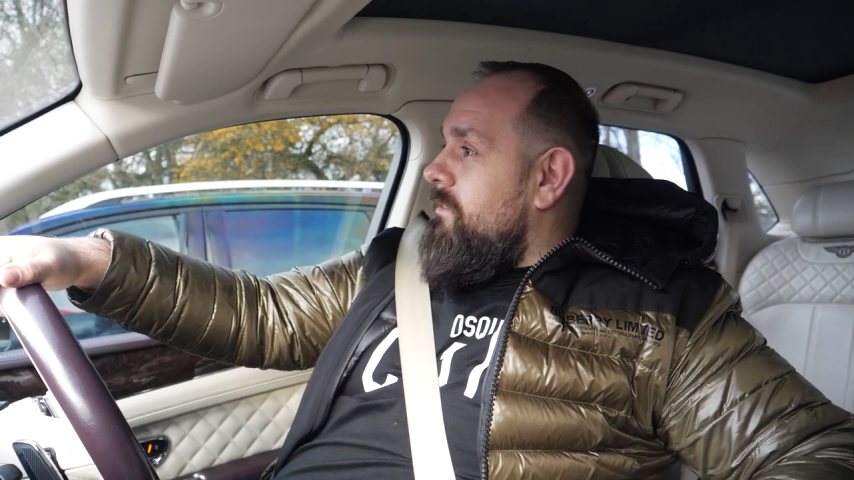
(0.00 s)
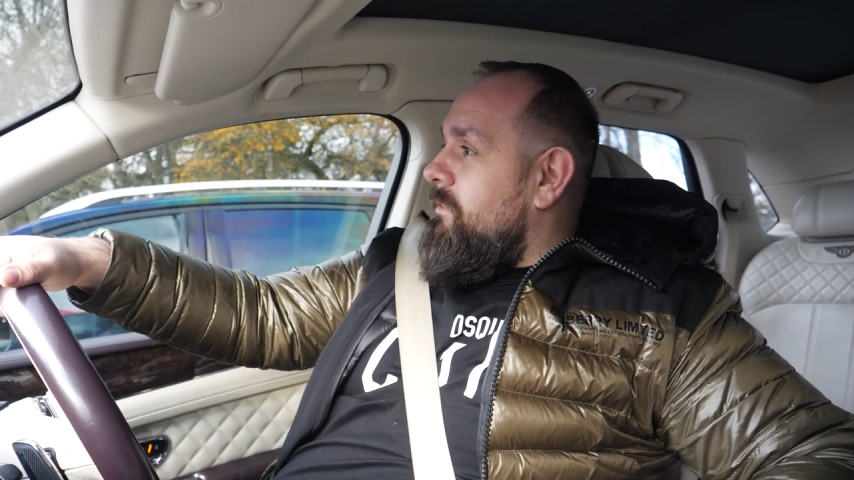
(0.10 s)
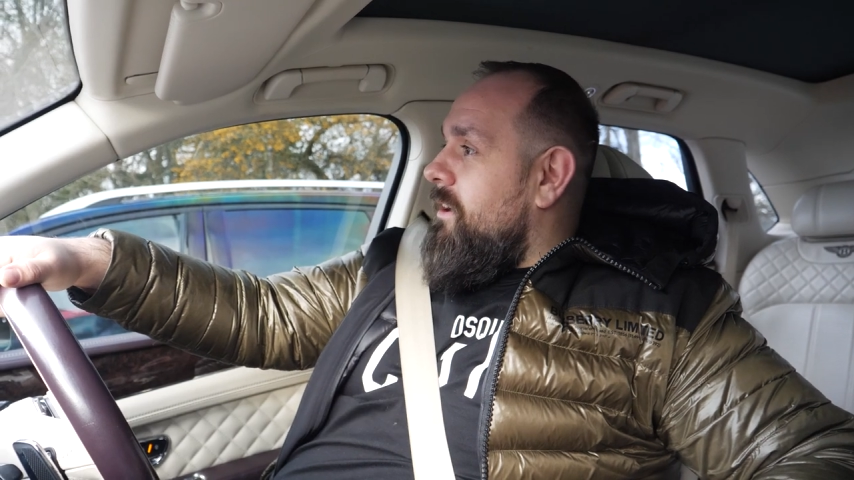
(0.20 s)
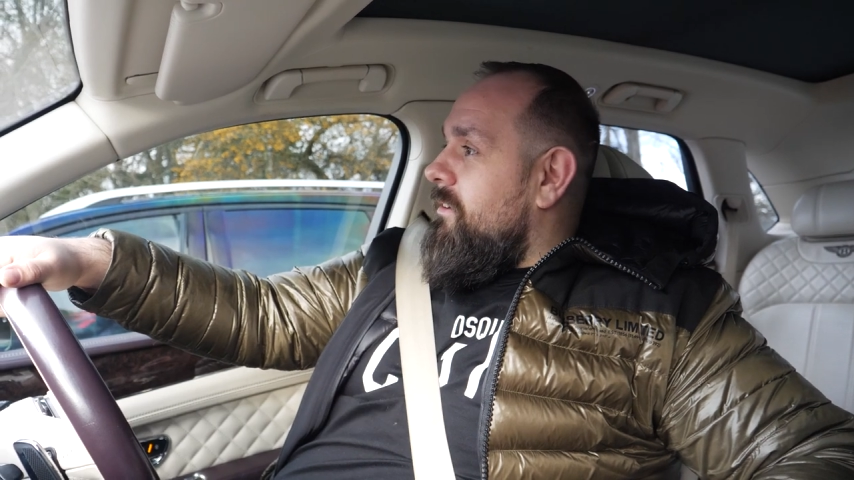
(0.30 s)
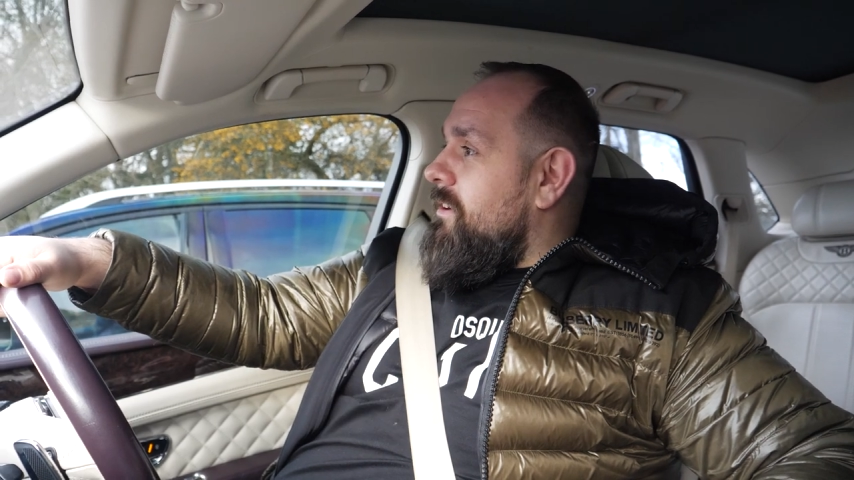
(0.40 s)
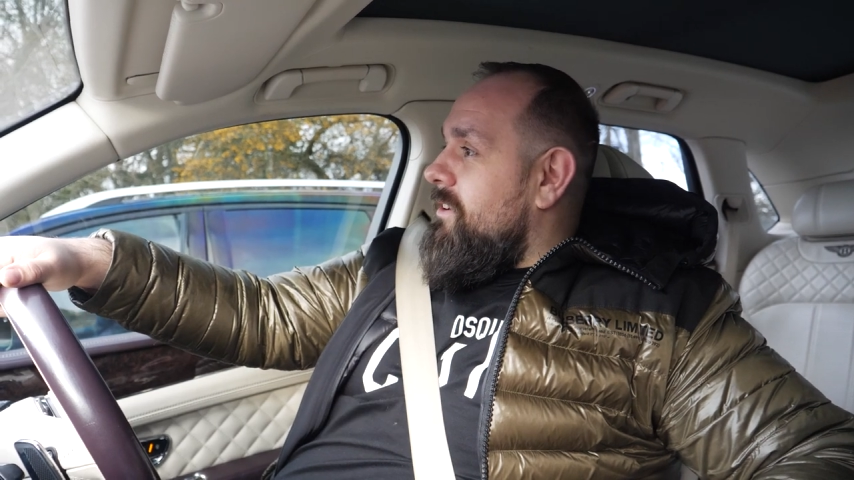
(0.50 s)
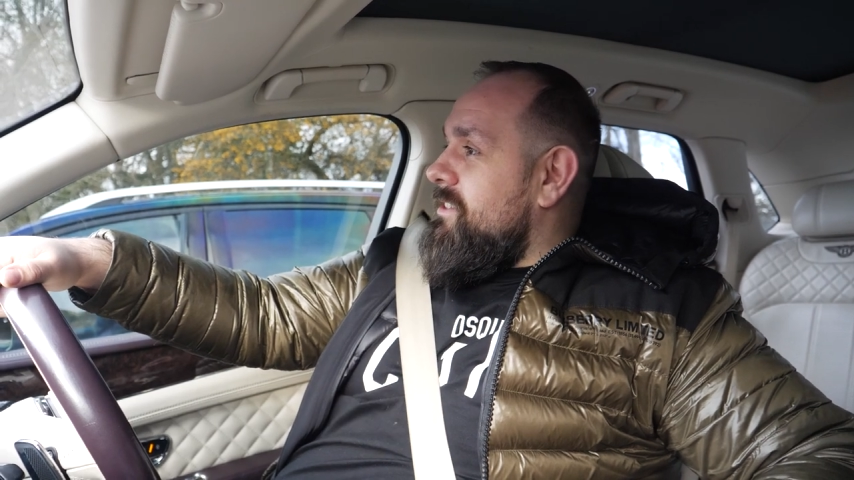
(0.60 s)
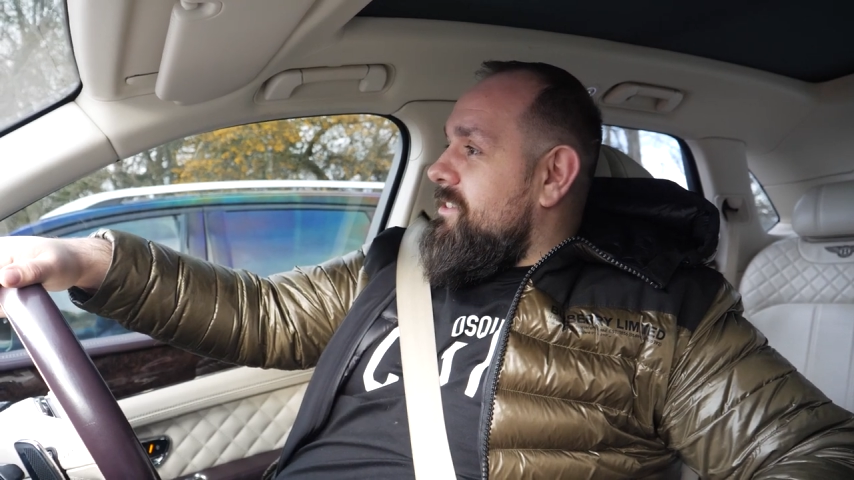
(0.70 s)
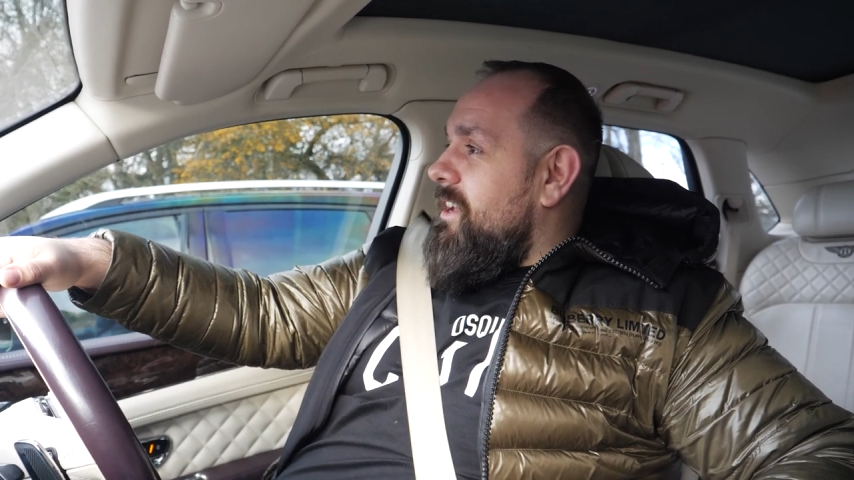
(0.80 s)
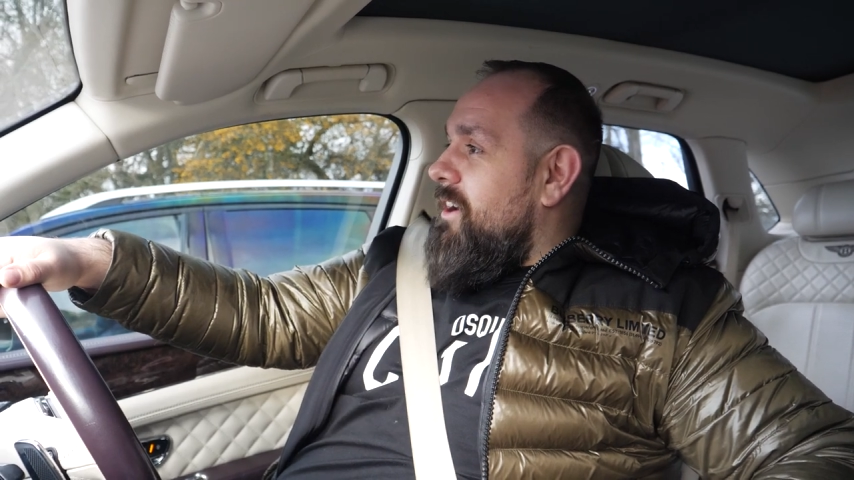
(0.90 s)
Well, I was
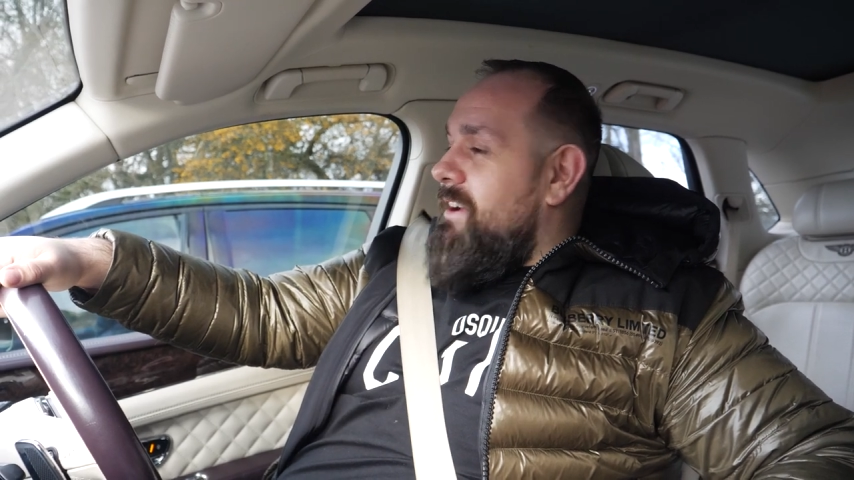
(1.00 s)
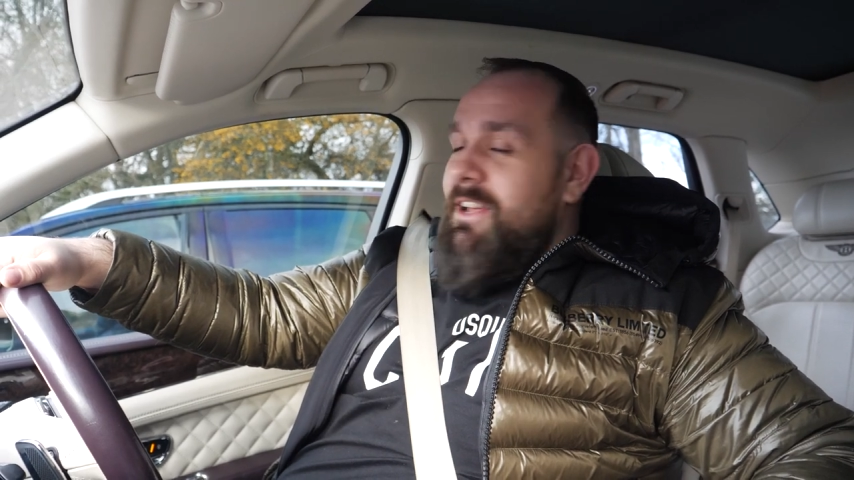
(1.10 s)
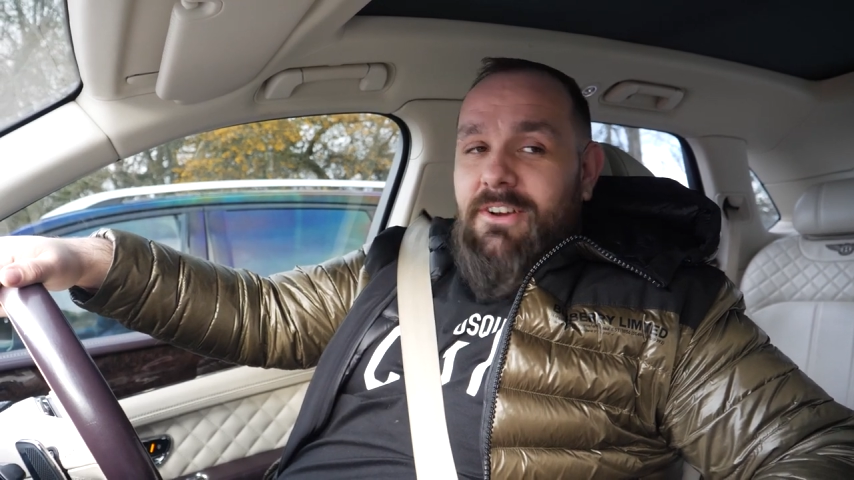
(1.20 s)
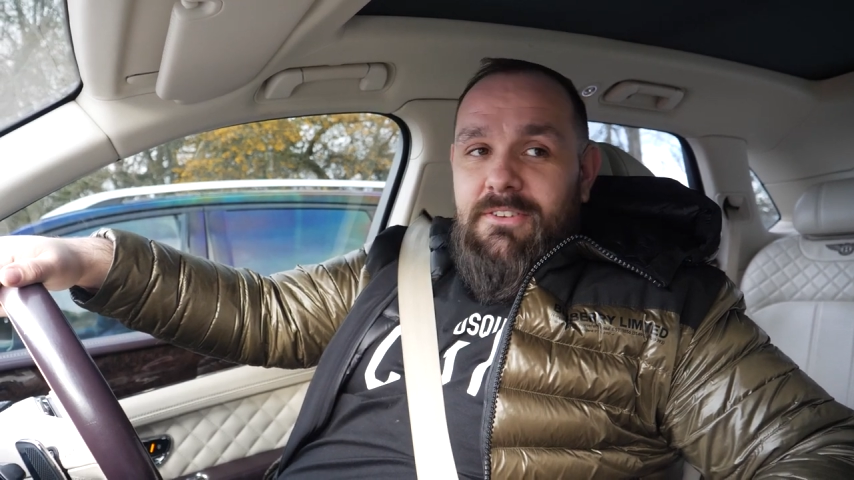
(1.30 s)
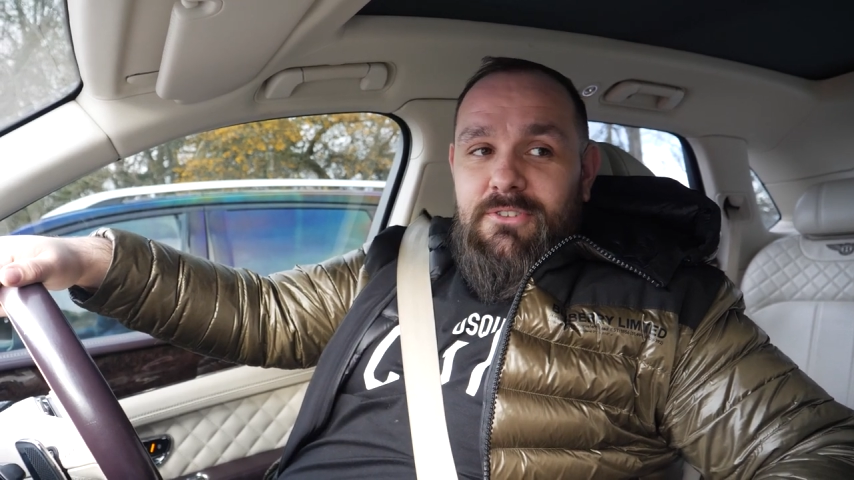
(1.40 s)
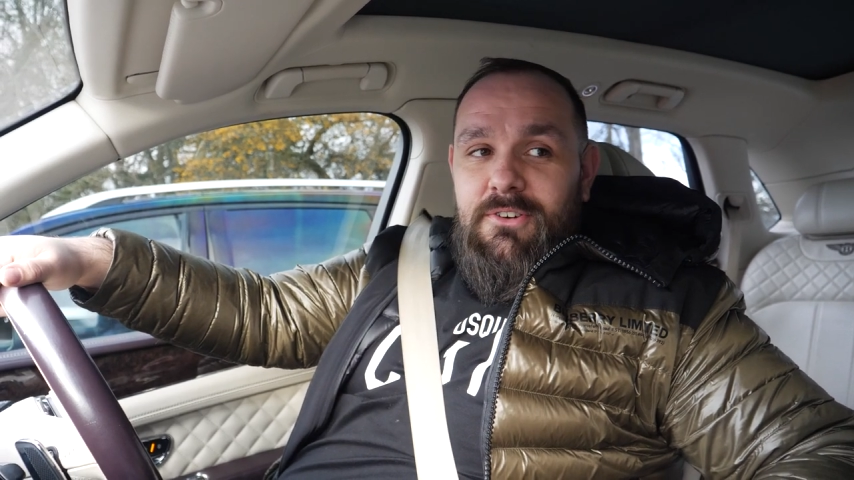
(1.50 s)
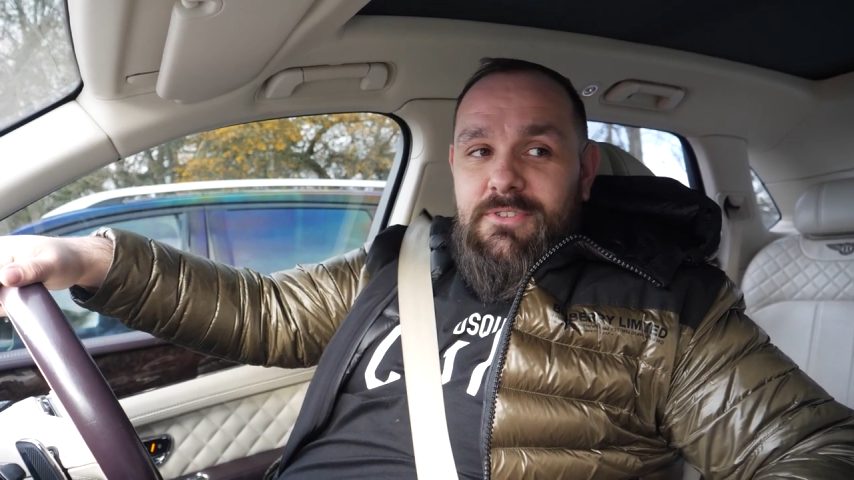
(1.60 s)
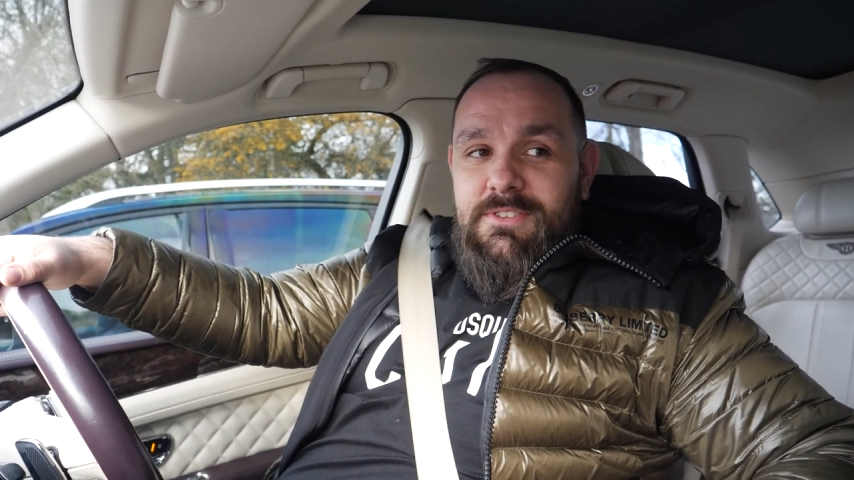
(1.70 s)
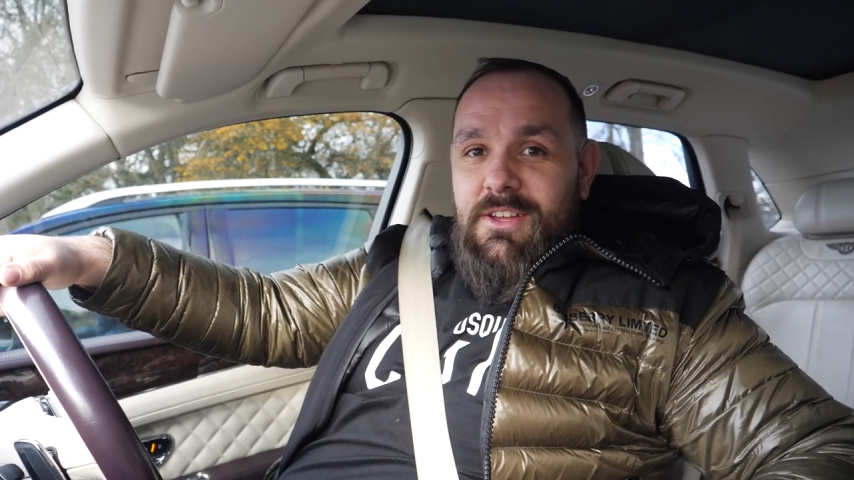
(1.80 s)
going to say, I reckon I could talk for